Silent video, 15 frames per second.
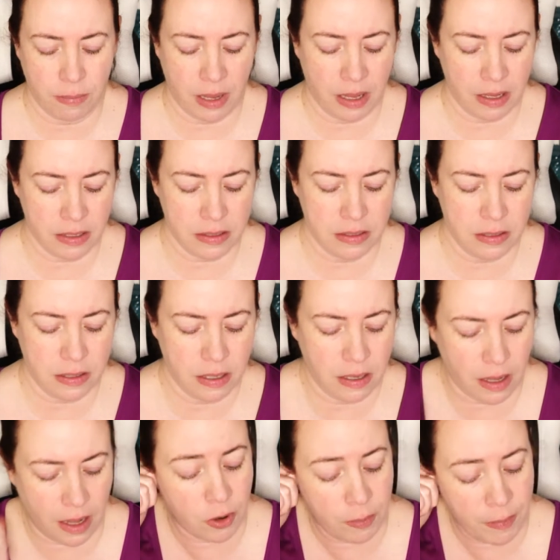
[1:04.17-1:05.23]
box
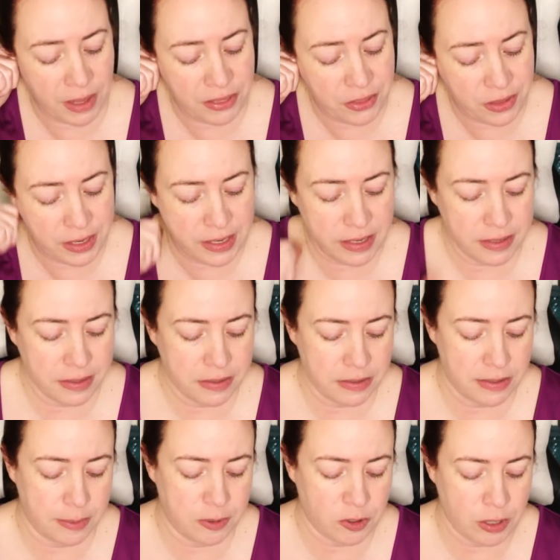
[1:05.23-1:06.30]
for a monthly
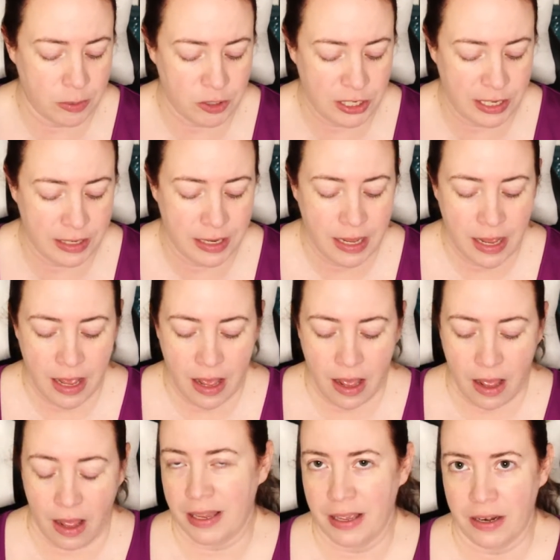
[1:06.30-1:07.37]
subscription.
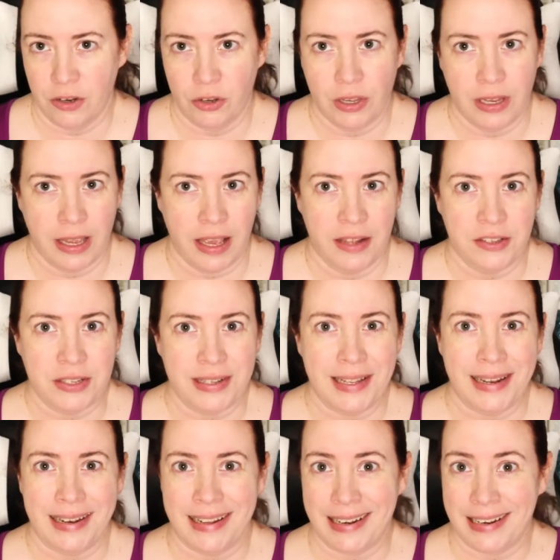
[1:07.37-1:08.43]
Again, you can cancel it
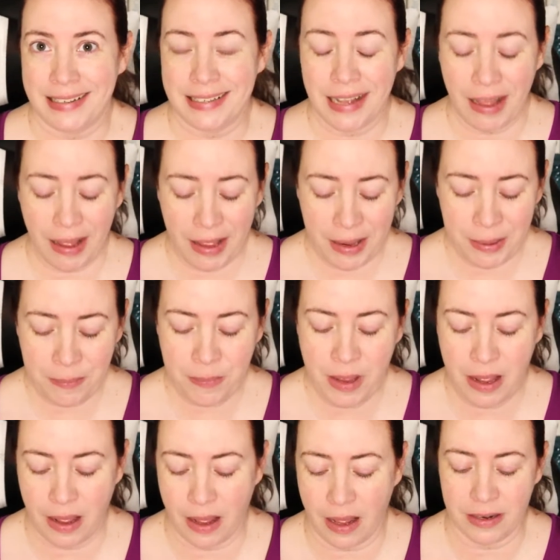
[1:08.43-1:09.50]
at any time.
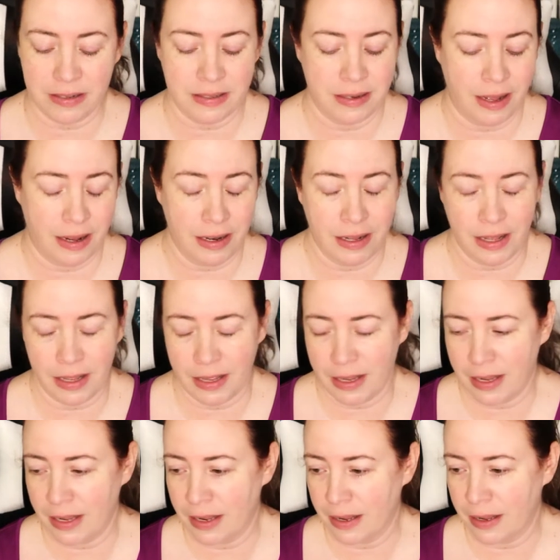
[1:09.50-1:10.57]
It is not
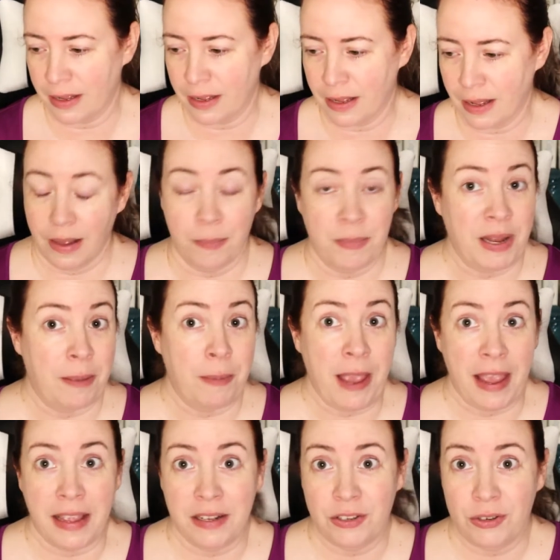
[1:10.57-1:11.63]
a, I'm not
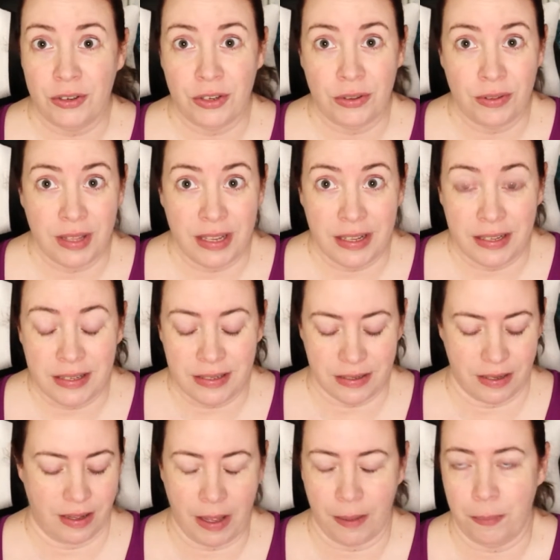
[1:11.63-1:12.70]
paid to do this.
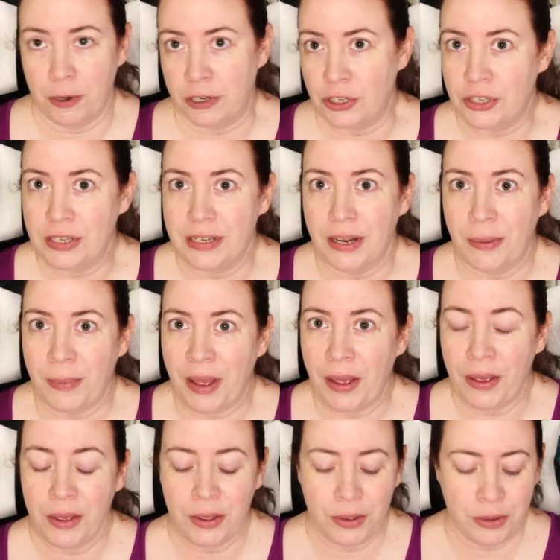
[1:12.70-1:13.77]
I purchased it on my
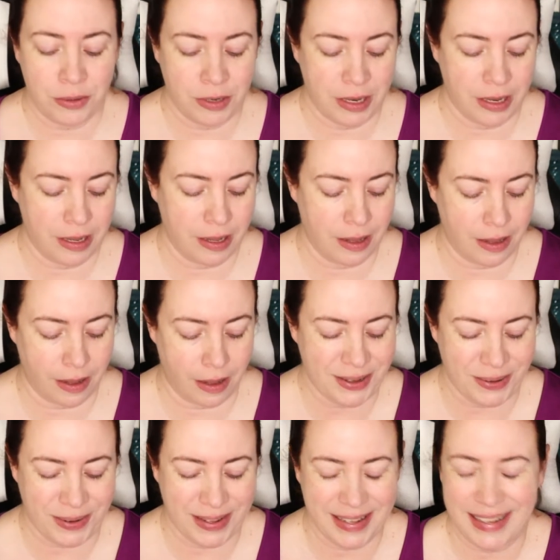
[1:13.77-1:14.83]
own.
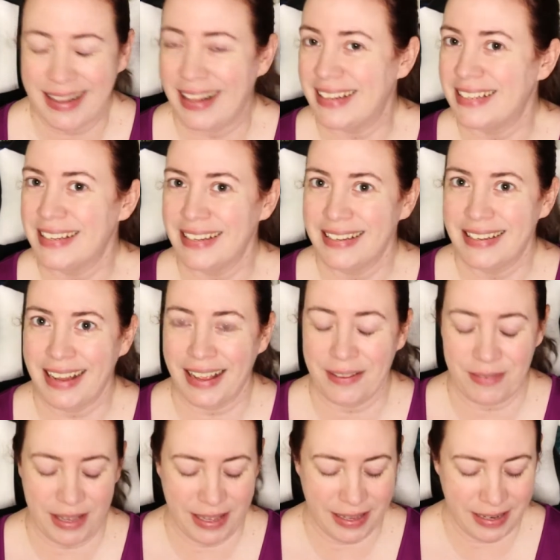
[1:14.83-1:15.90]
So let's
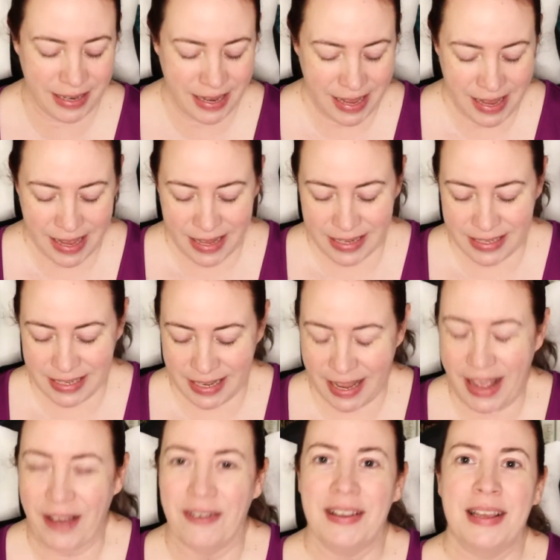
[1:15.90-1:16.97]
dive in, see
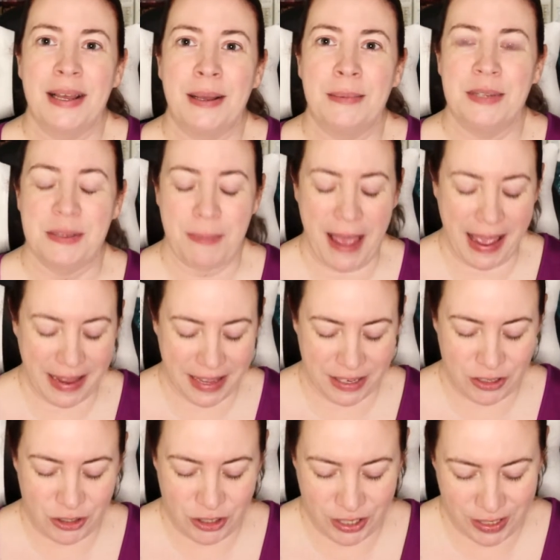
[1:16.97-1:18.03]
how it comes
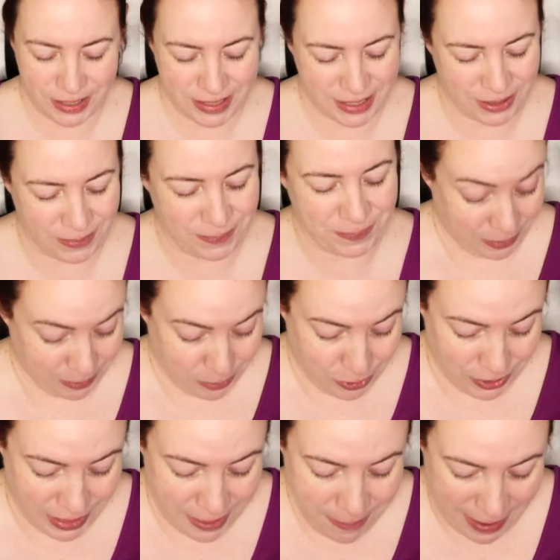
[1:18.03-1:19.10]
packaged. So
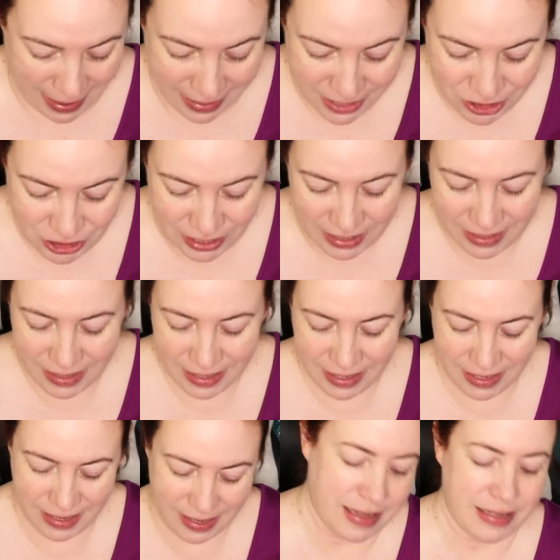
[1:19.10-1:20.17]
pretty packaging.
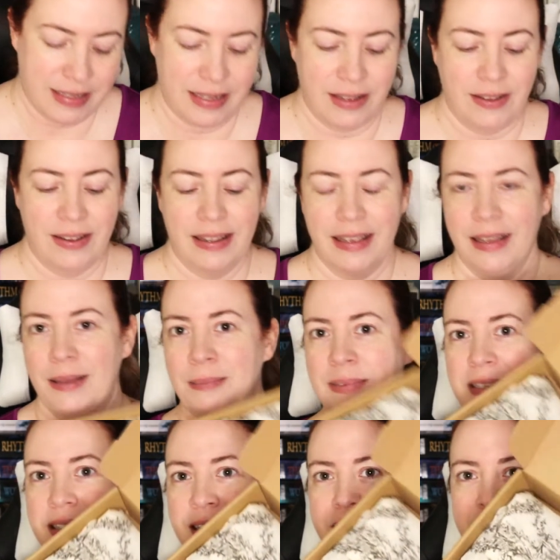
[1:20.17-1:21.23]
So it
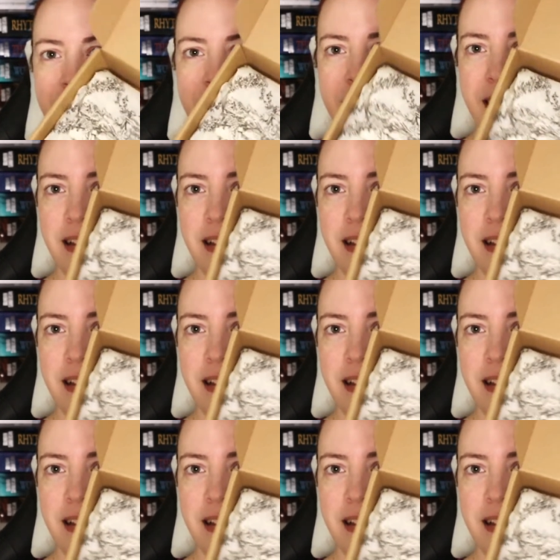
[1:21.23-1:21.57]
comes in